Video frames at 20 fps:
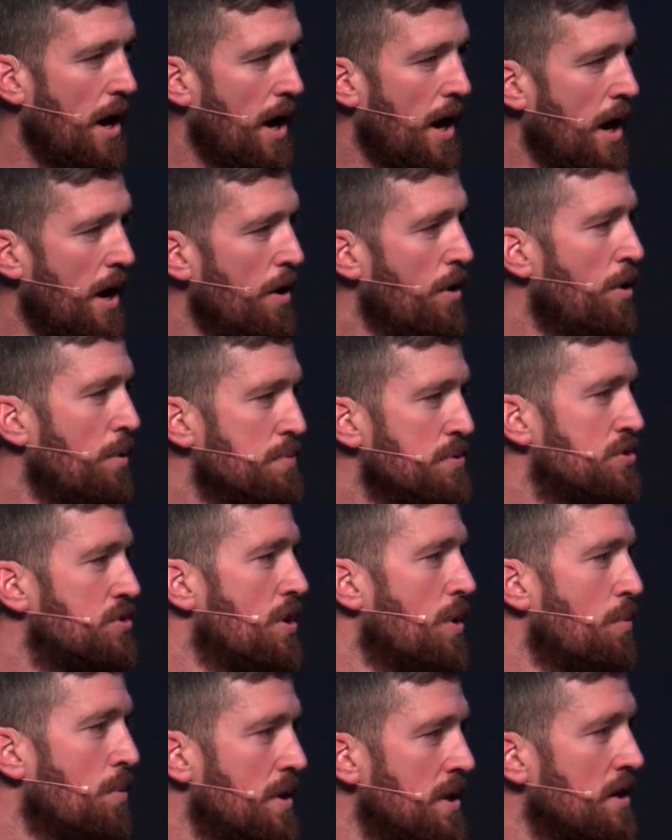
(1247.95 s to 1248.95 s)
I hope
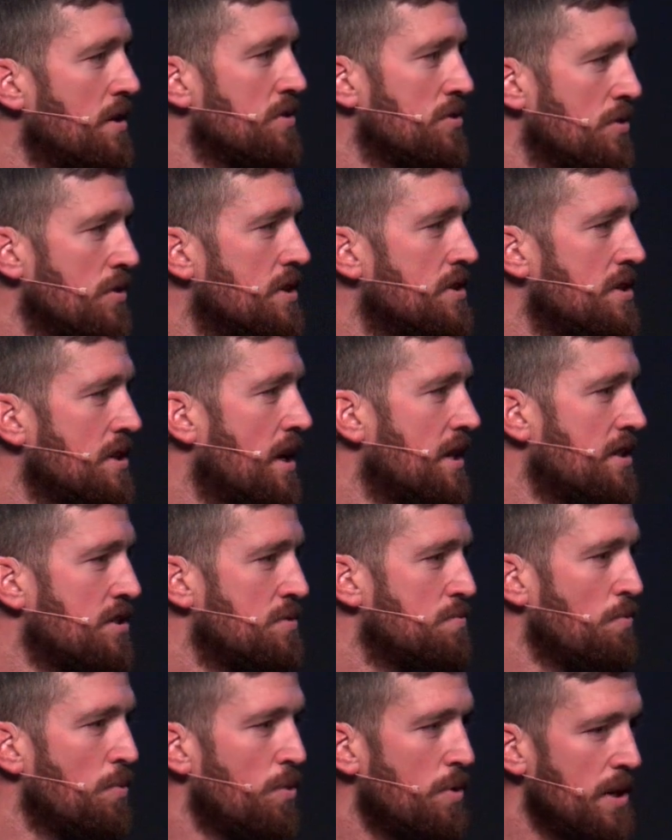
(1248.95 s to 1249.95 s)
someone here is listening at this
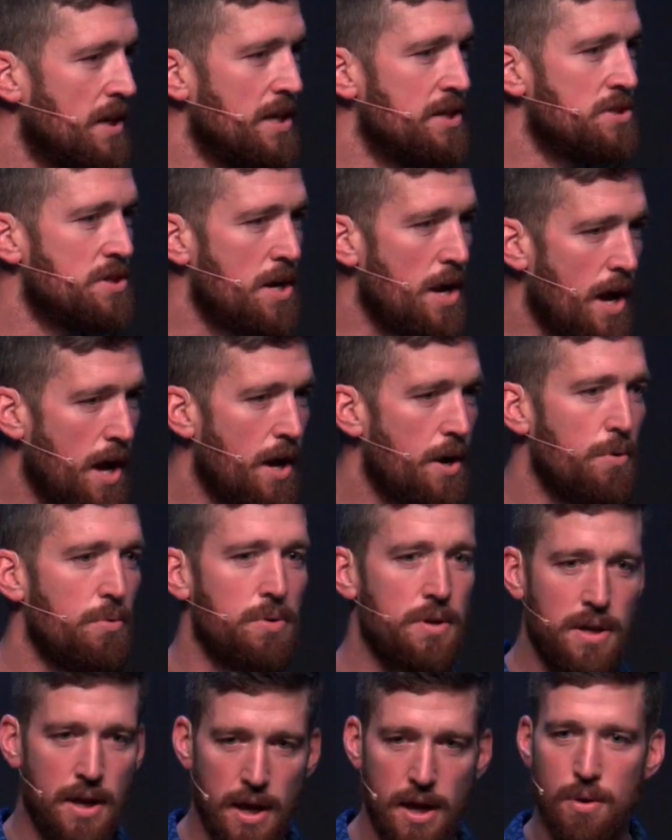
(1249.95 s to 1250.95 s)
morning. He's not
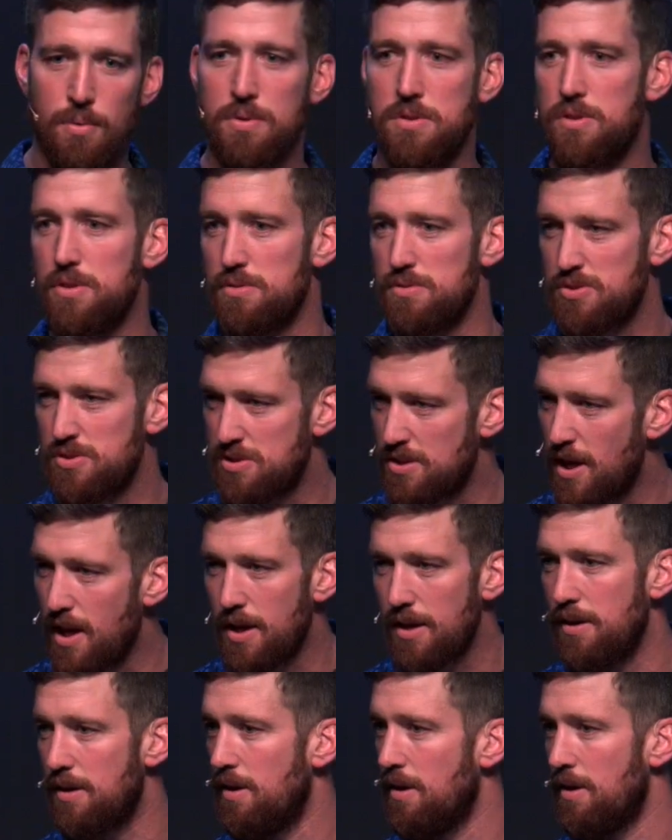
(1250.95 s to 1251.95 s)
okay with your
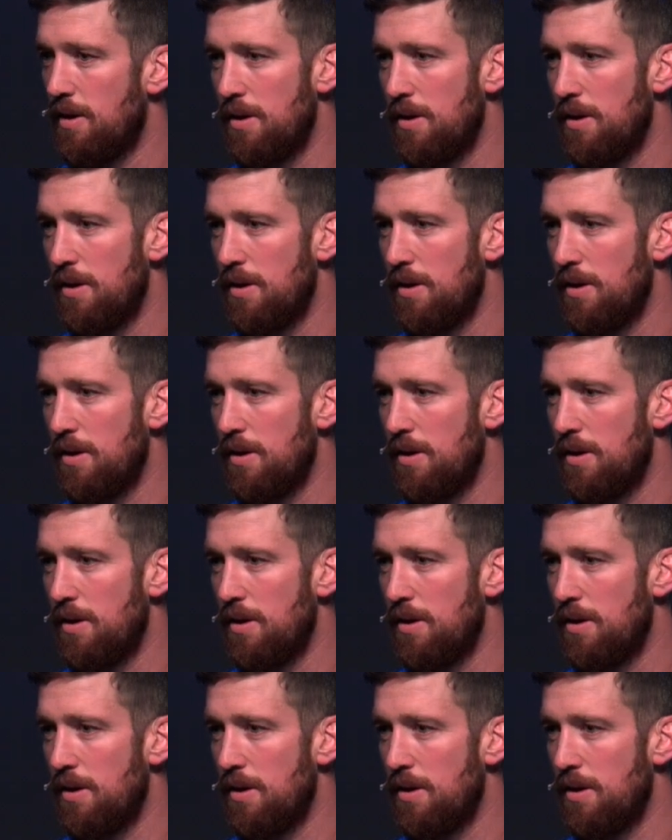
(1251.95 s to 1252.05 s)
sin.